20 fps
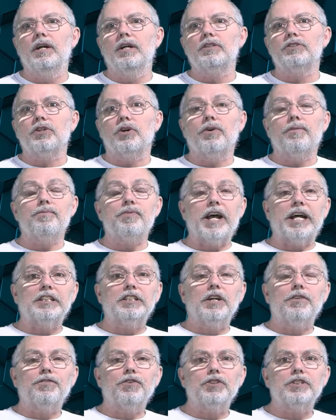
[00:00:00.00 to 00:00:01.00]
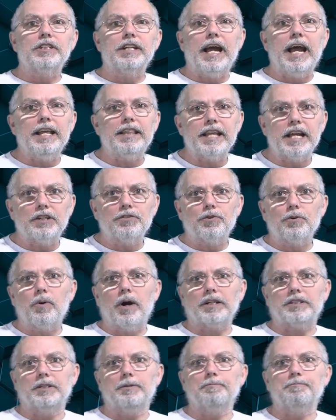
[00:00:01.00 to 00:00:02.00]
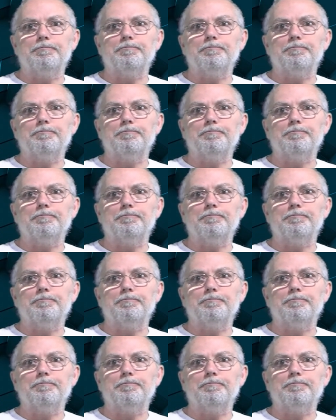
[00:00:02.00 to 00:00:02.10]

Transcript: So that's it for today. Thanks for watching.